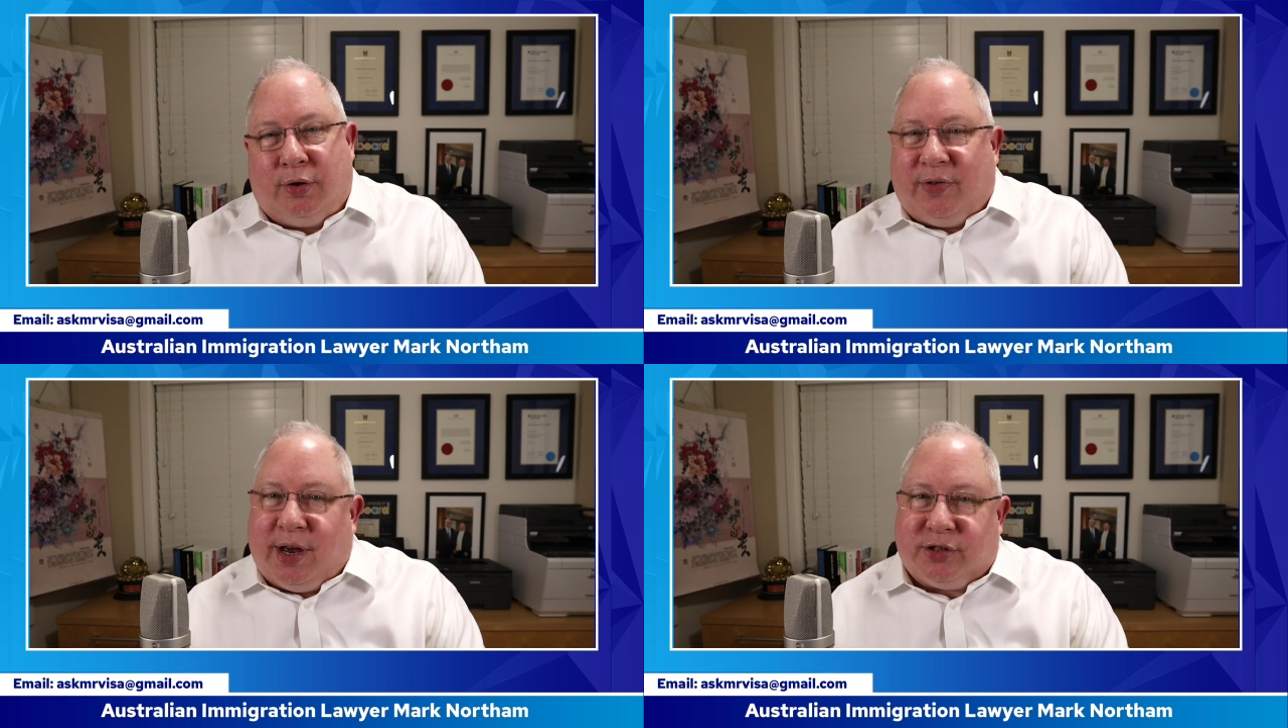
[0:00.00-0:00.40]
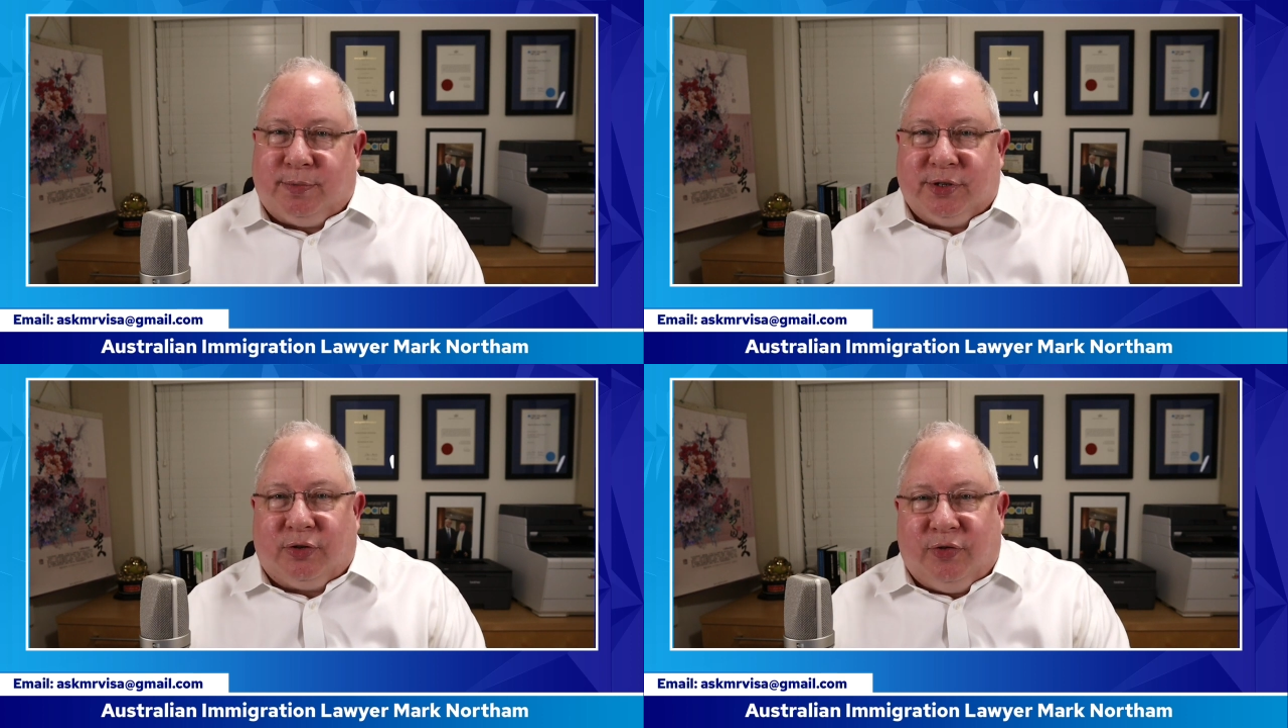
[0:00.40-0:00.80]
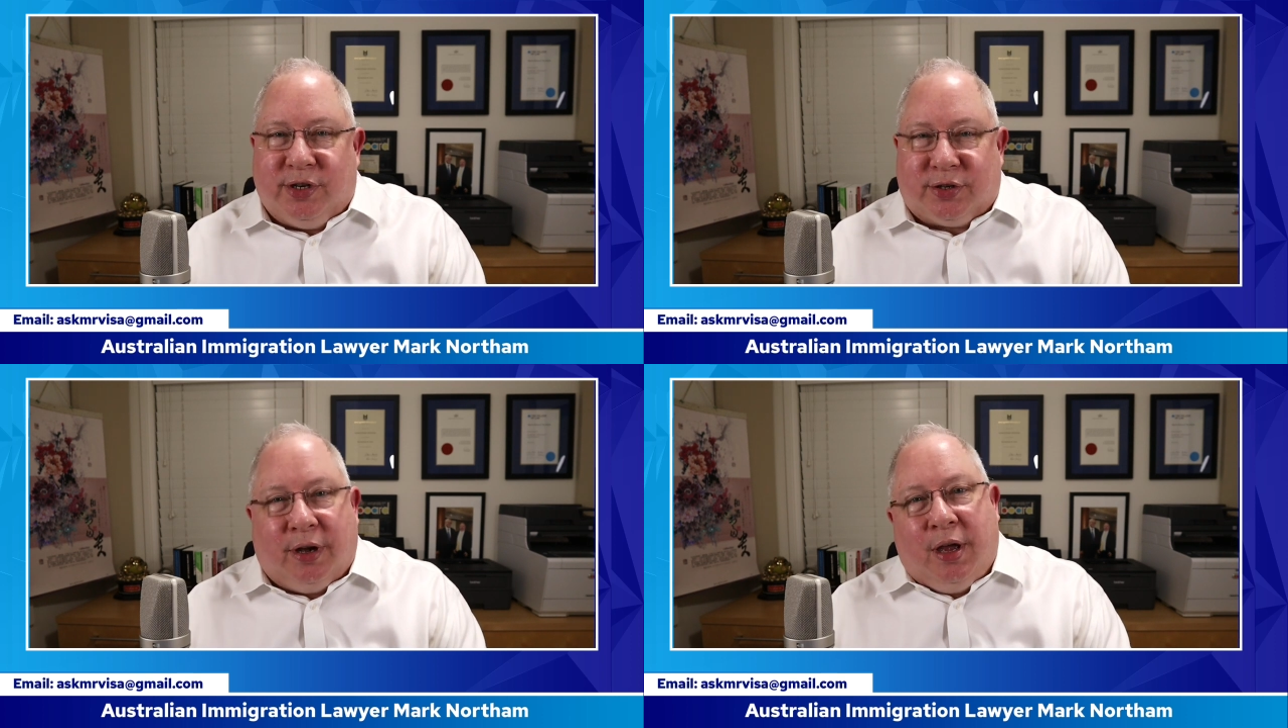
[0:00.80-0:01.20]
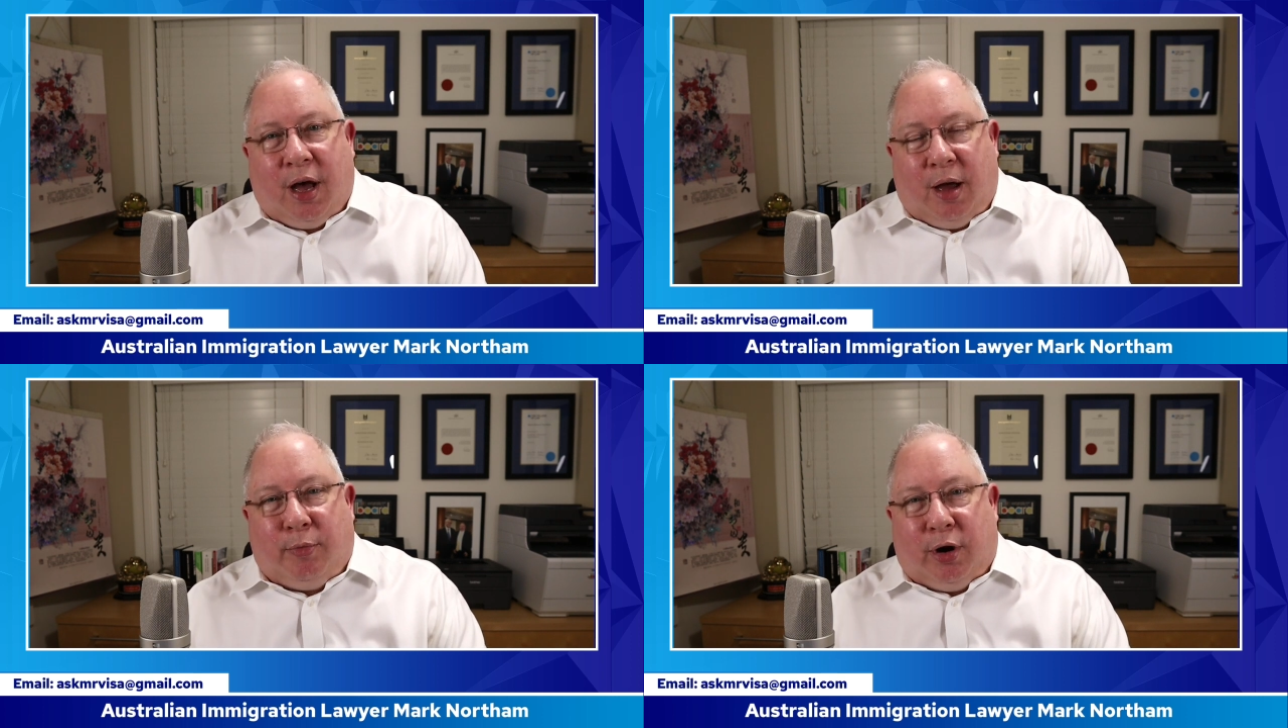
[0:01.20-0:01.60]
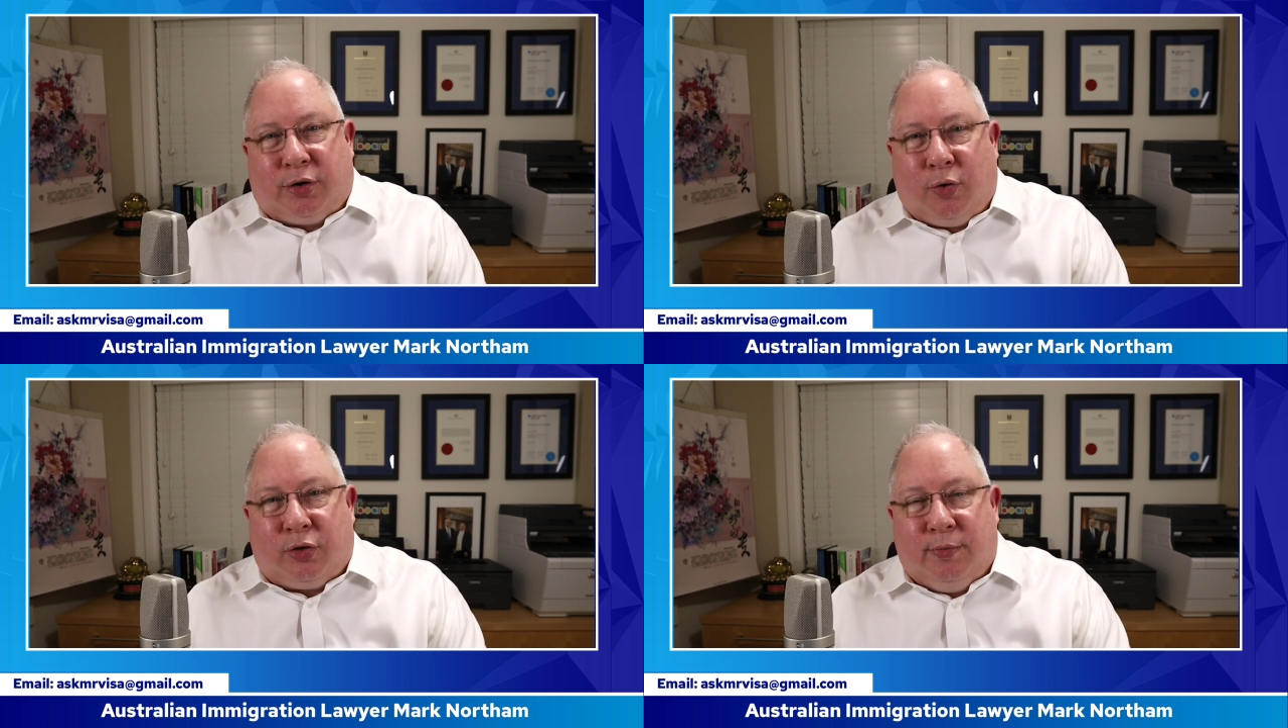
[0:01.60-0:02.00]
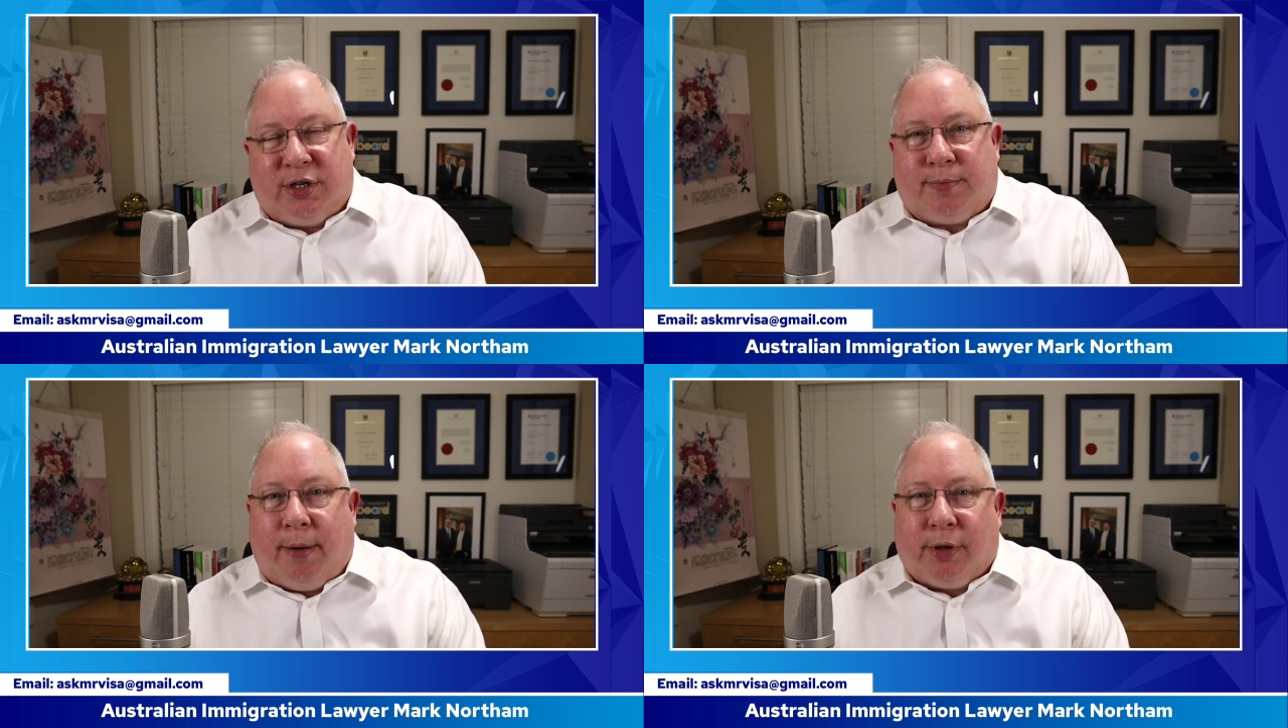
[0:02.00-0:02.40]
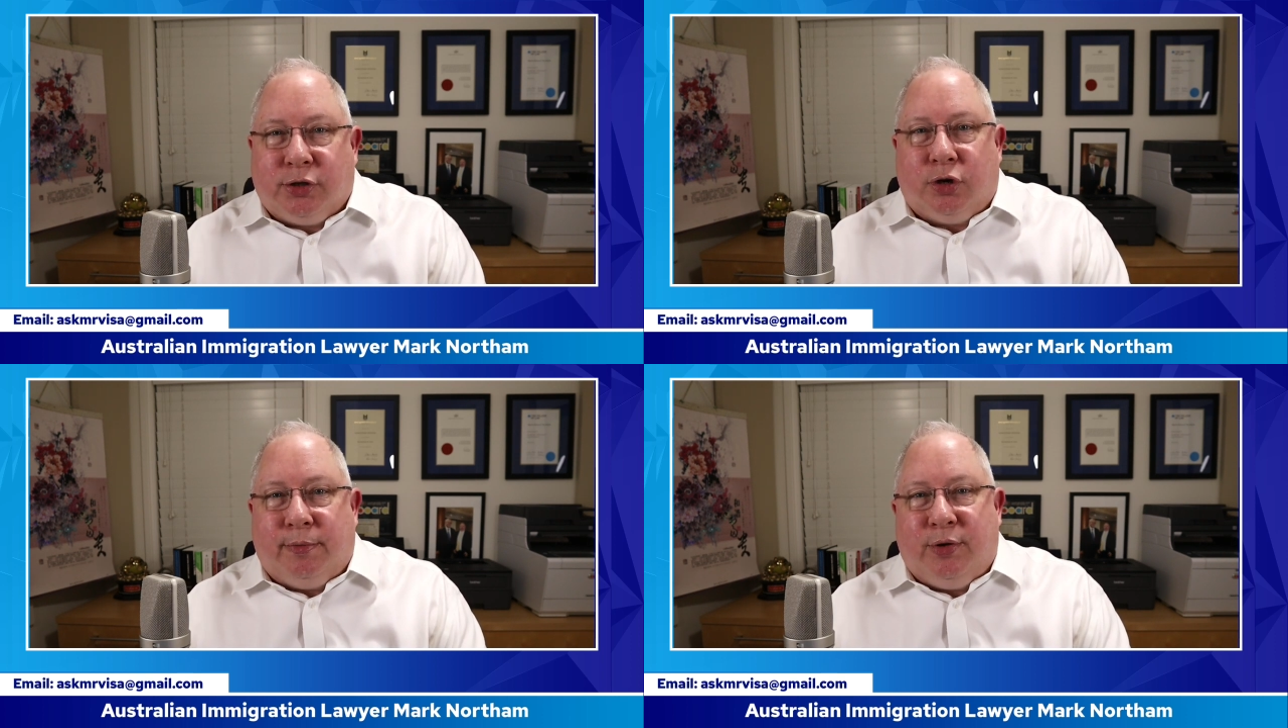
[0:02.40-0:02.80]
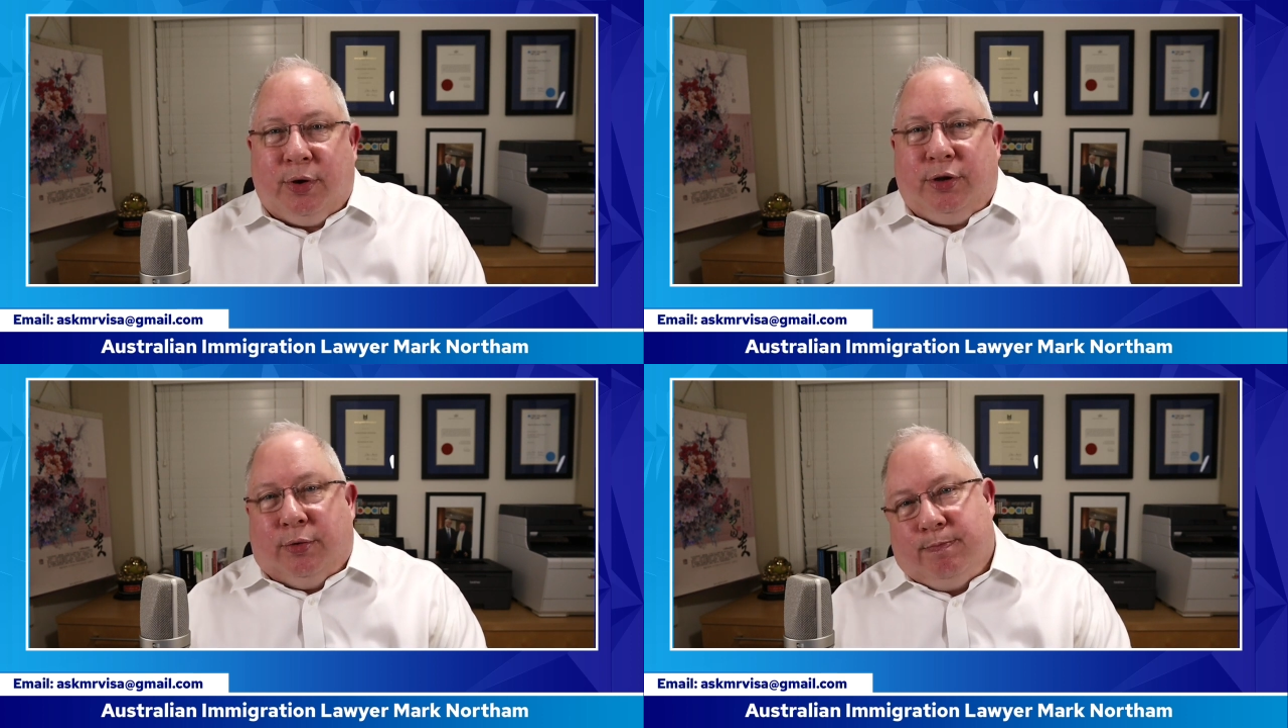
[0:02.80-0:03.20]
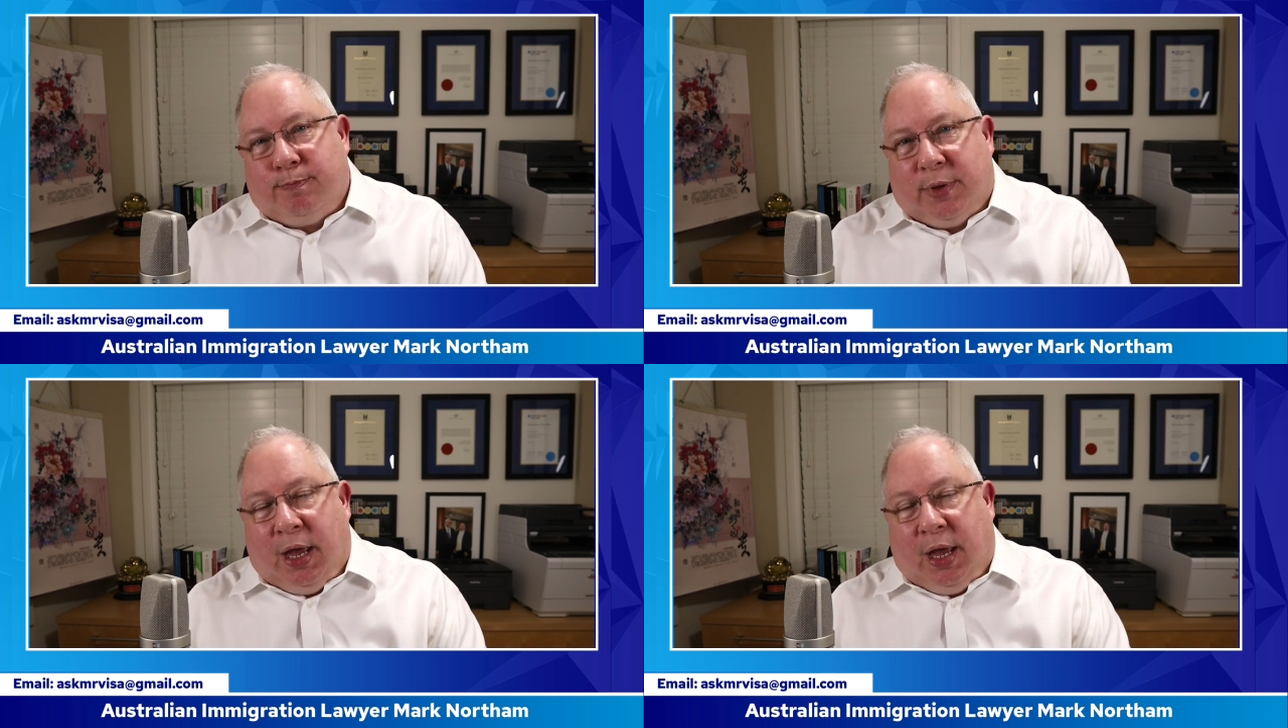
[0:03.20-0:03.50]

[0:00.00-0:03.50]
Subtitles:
of Ask Mr. Visa. I'm Mark Northam. It's my pleasure to be with you.